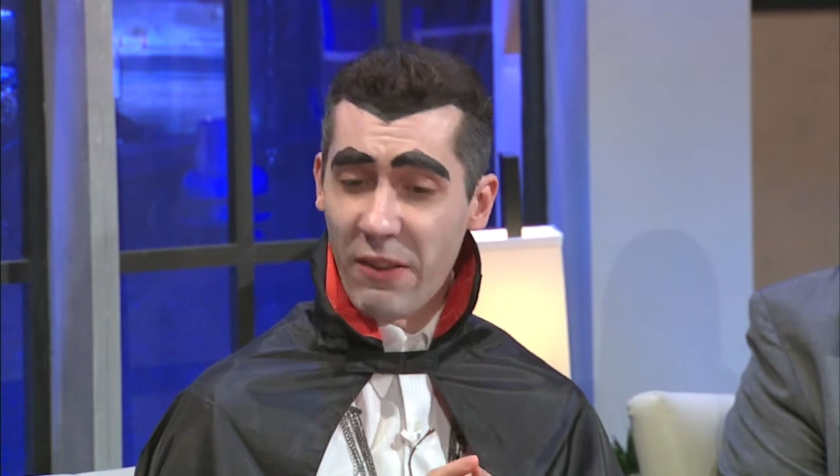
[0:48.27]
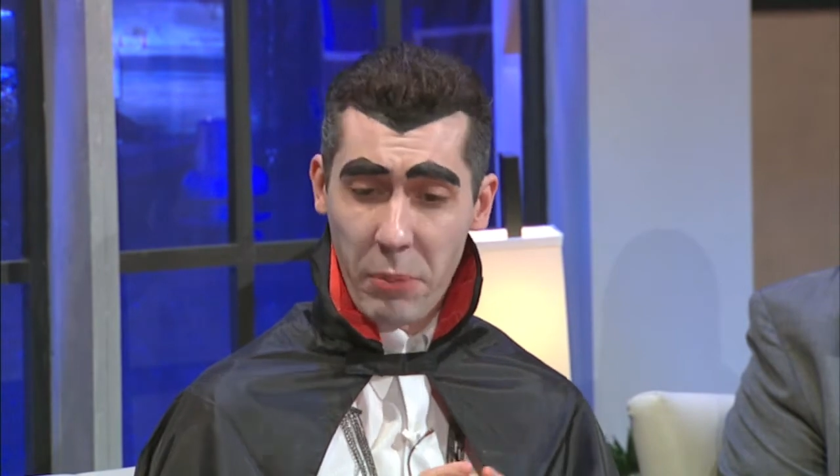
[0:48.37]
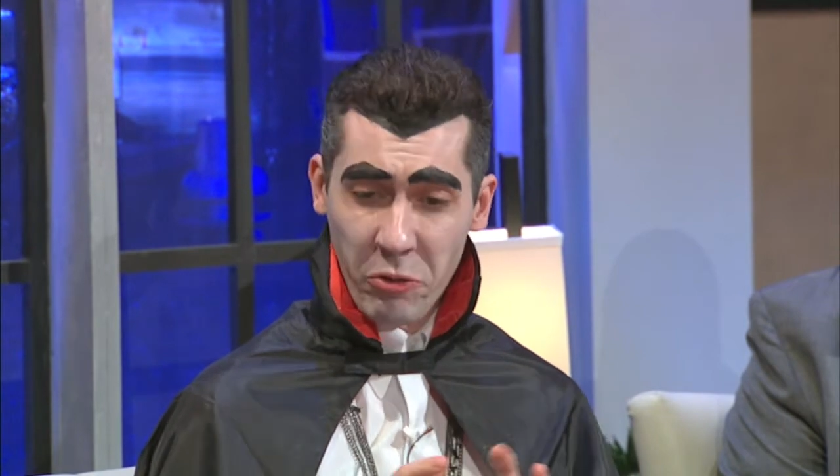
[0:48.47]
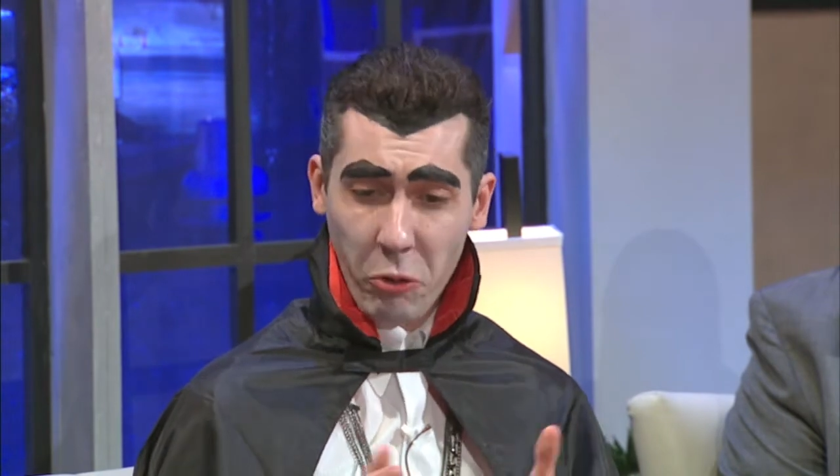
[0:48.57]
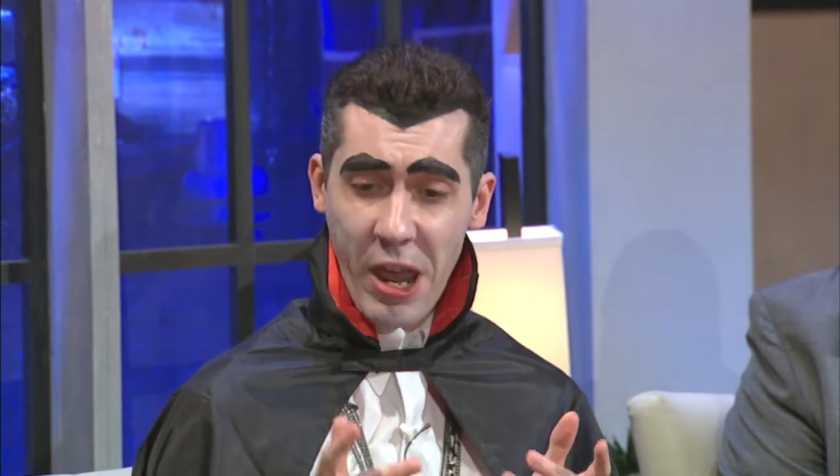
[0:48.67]
have
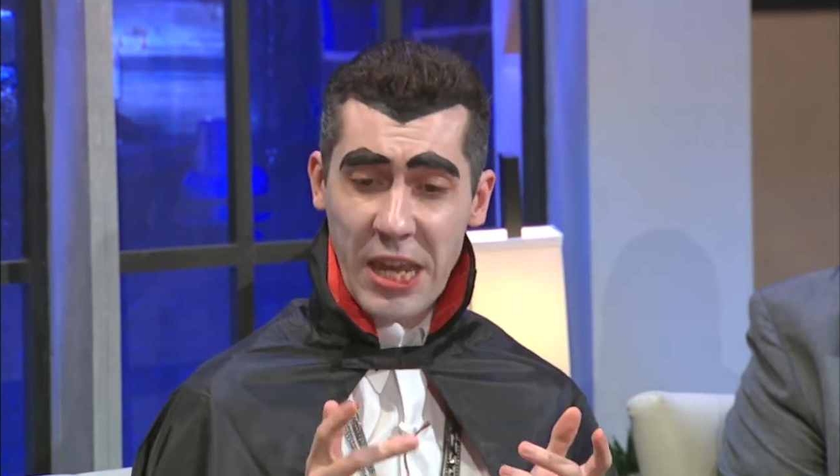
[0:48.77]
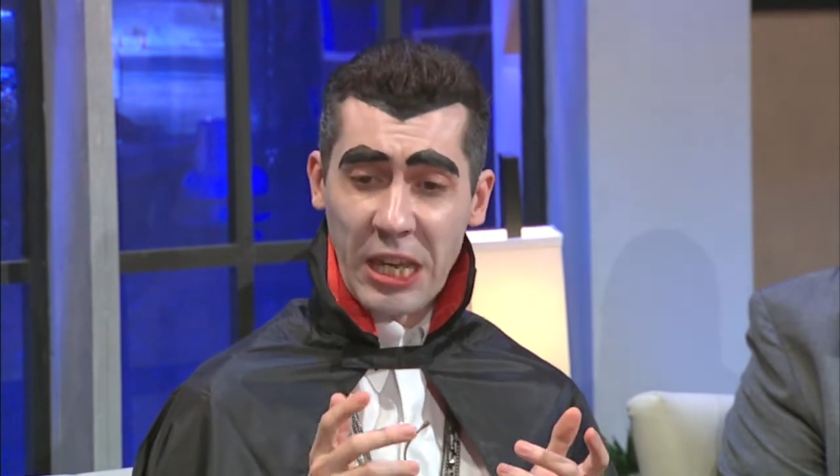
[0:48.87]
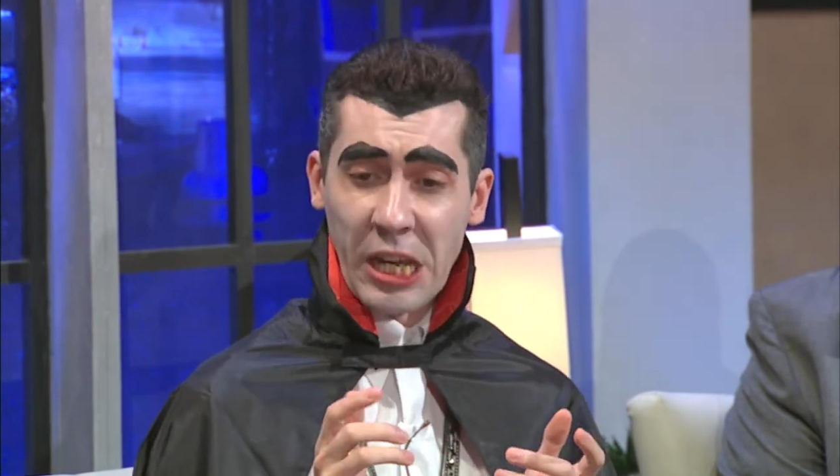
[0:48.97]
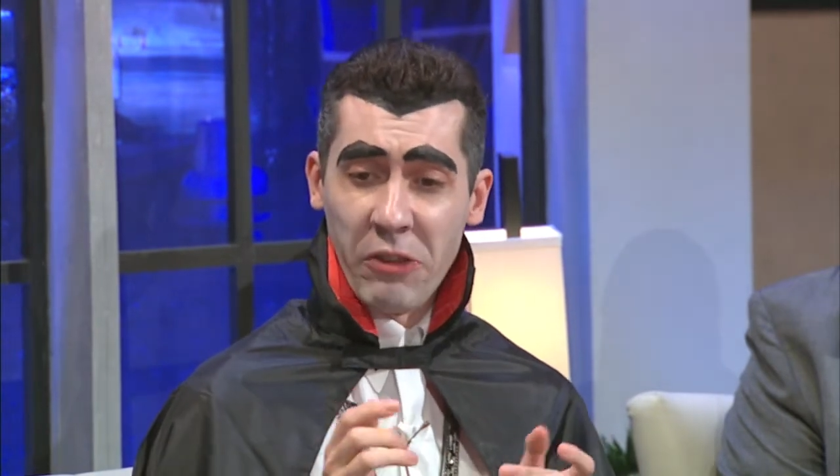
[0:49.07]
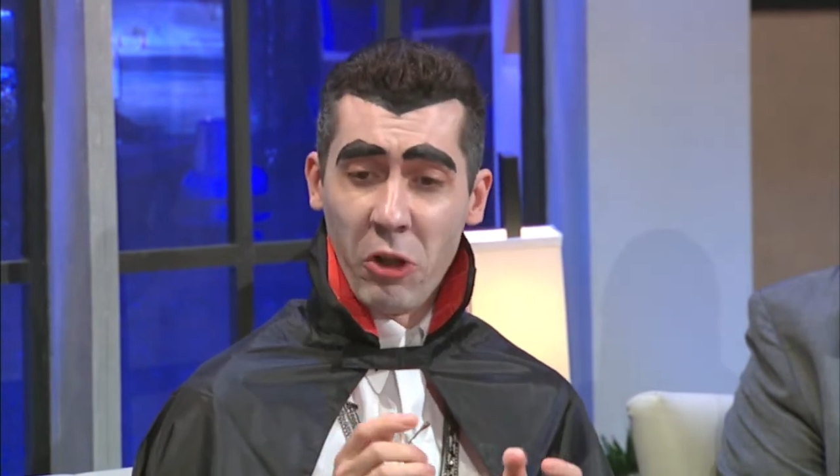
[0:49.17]
been
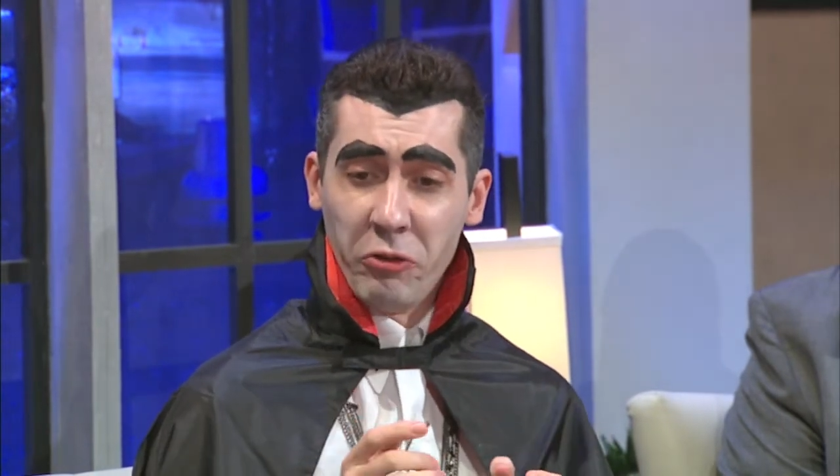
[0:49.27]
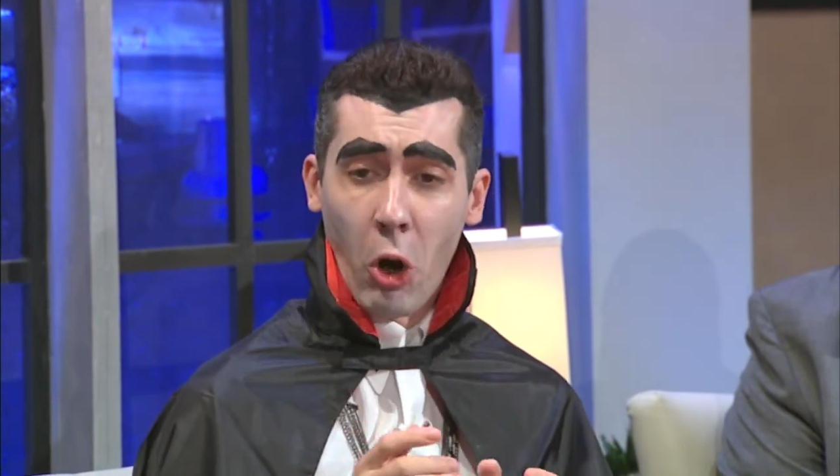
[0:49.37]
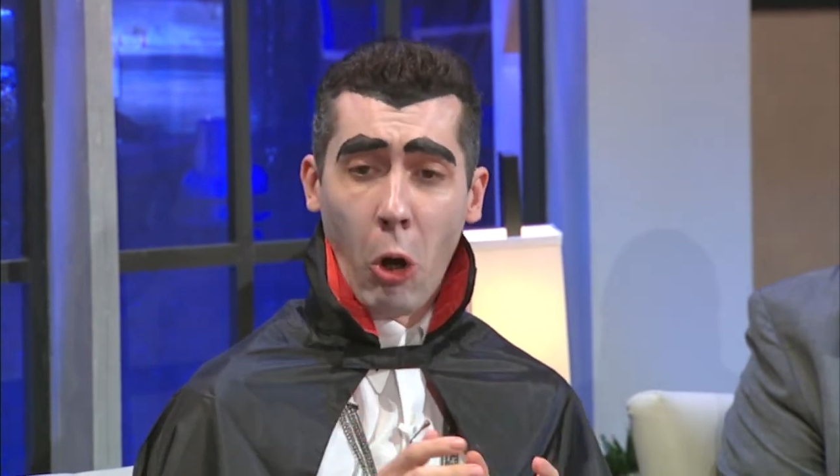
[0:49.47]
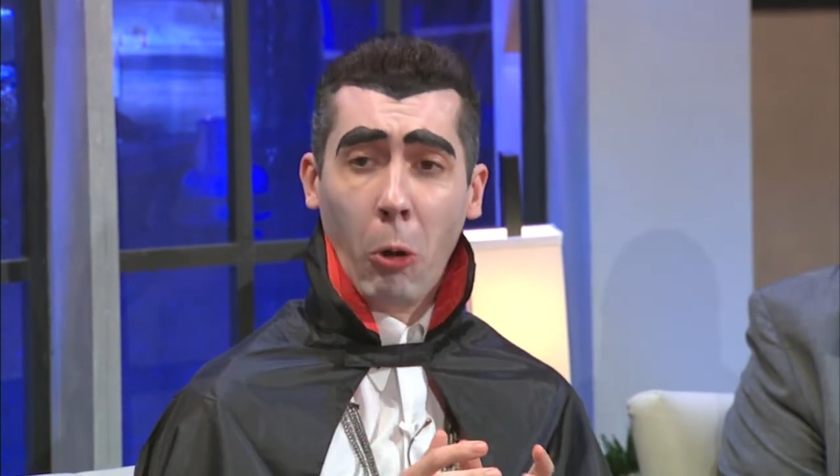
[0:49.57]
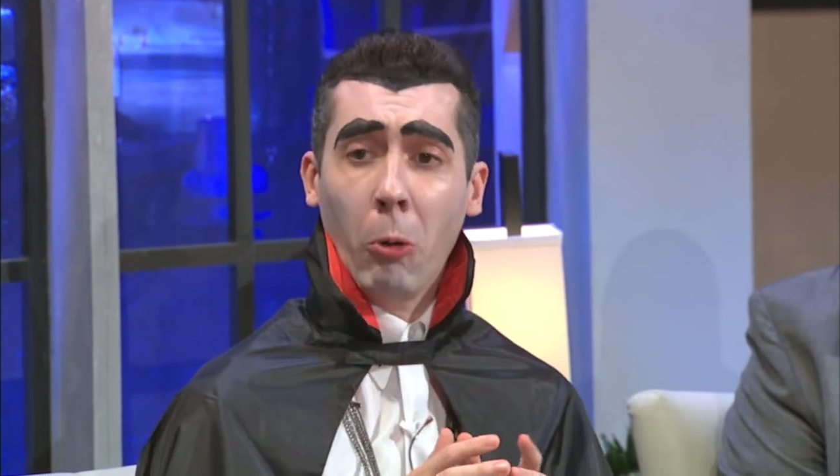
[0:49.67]
raking in the
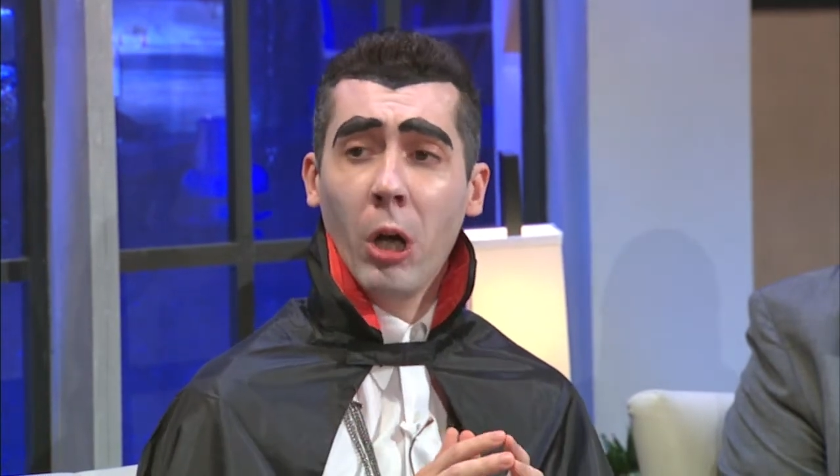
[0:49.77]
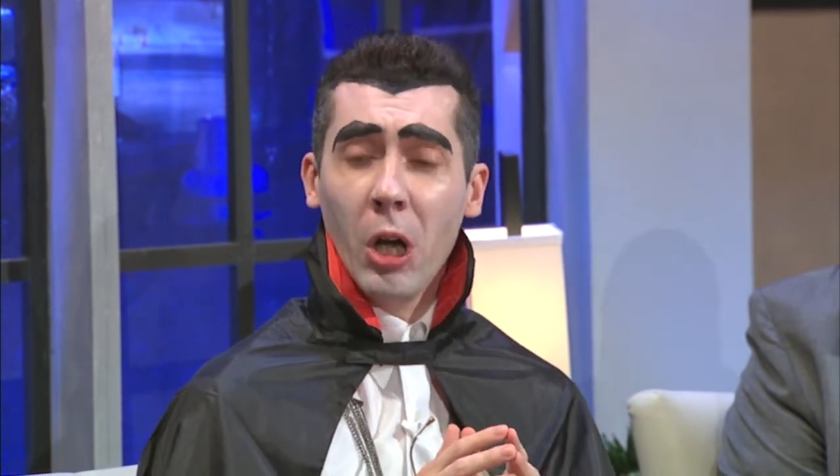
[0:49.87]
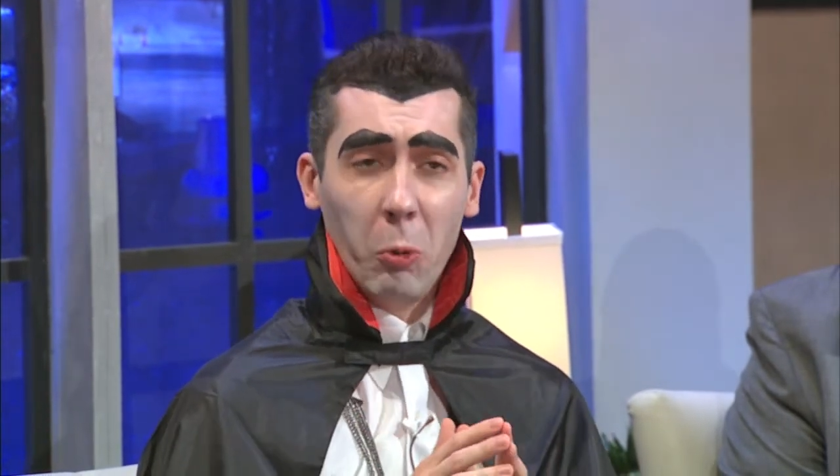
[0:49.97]
dough